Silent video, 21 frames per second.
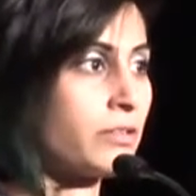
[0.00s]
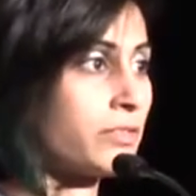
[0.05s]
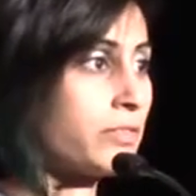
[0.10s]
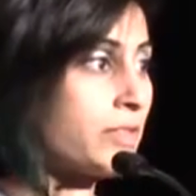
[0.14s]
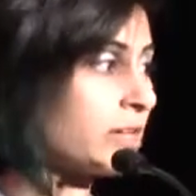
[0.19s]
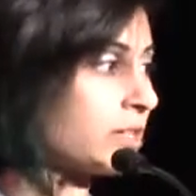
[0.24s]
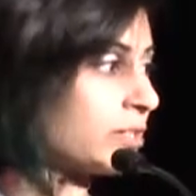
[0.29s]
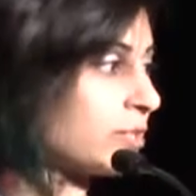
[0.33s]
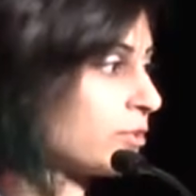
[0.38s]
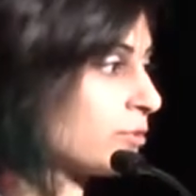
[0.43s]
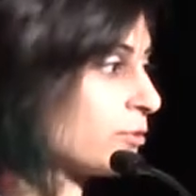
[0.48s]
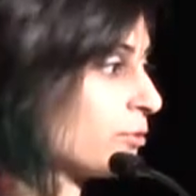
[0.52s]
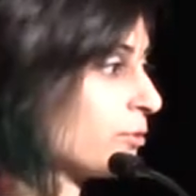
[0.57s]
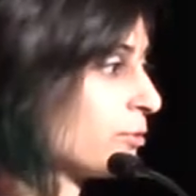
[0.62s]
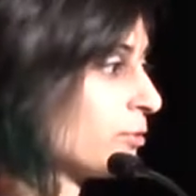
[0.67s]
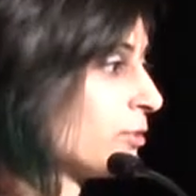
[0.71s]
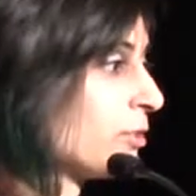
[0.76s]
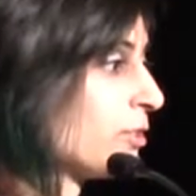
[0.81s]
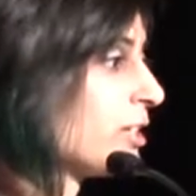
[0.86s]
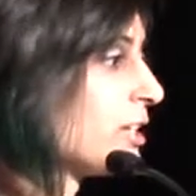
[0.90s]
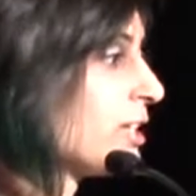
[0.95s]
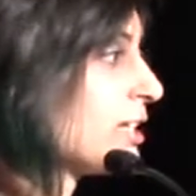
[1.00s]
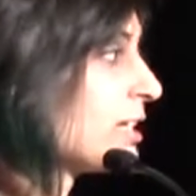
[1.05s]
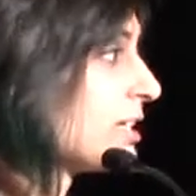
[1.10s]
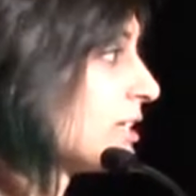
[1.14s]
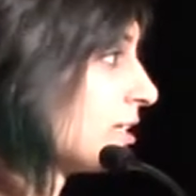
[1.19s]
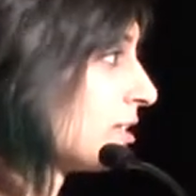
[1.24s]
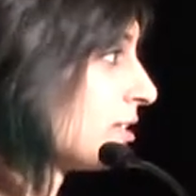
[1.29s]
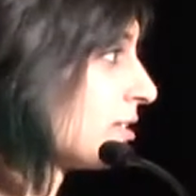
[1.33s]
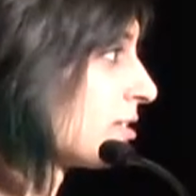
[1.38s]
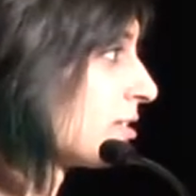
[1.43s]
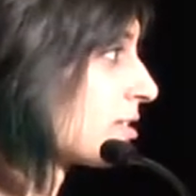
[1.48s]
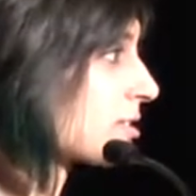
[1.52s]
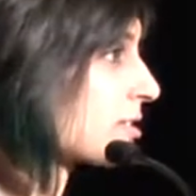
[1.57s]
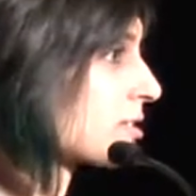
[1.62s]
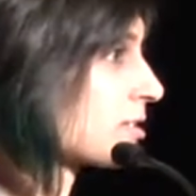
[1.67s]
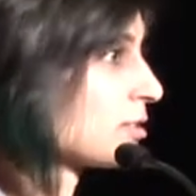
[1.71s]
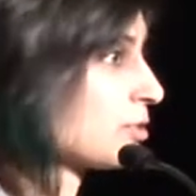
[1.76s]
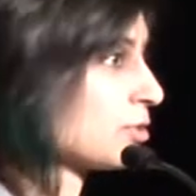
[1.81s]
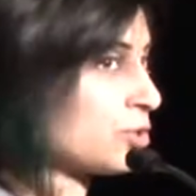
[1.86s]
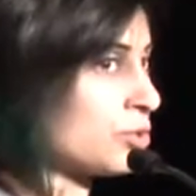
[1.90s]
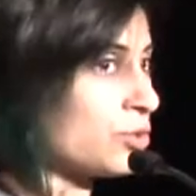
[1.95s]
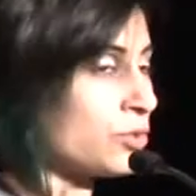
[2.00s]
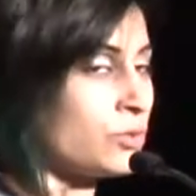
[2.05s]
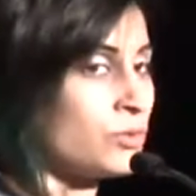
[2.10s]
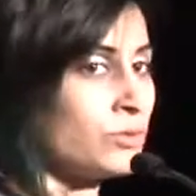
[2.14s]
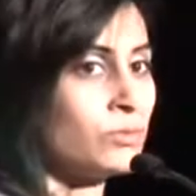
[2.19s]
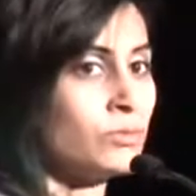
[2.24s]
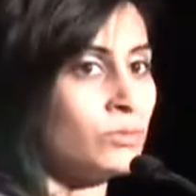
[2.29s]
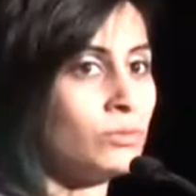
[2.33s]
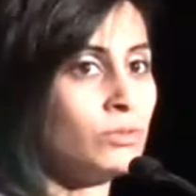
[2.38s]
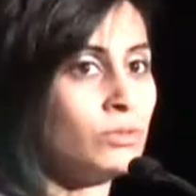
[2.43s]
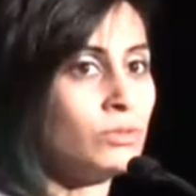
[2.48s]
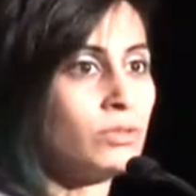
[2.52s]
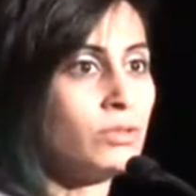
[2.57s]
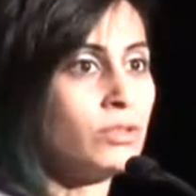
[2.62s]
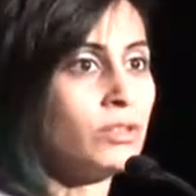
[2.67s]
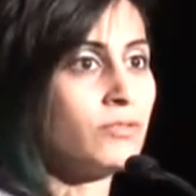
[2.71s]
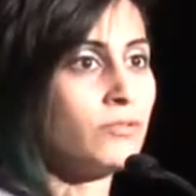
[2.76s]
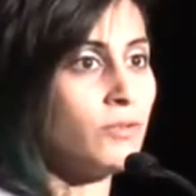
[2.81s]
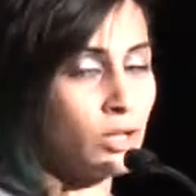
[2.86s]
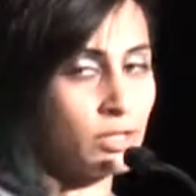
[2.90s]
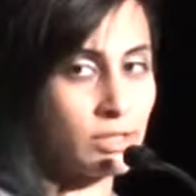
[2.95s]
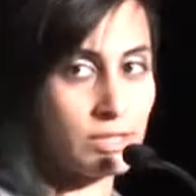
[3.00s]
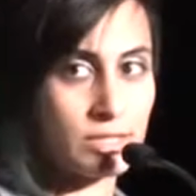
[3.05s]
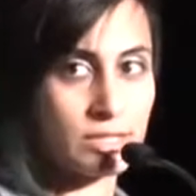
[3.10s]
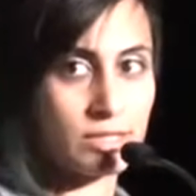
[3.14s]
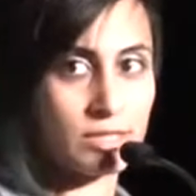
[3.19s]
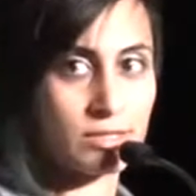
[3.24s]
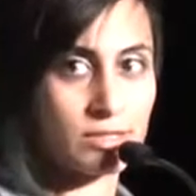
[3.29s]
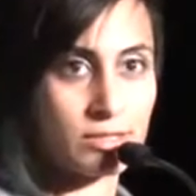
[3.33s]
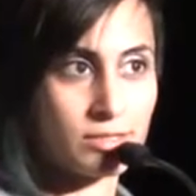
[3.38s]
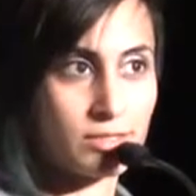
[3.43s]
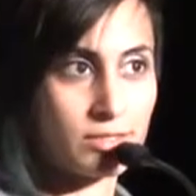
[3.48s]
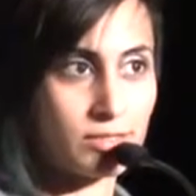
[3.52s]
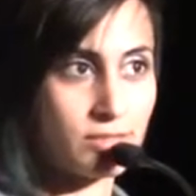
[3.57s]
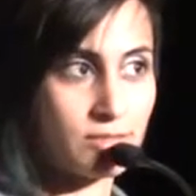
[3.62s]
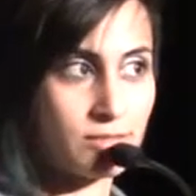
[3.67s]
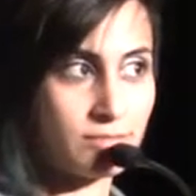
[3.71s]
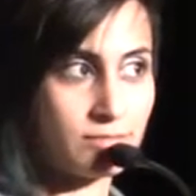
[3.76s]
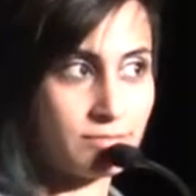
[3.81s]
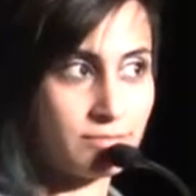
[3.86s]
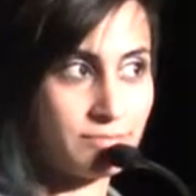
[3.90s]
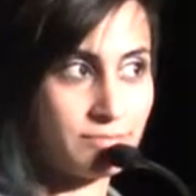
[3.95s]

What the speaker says: thank you is to the volunteers.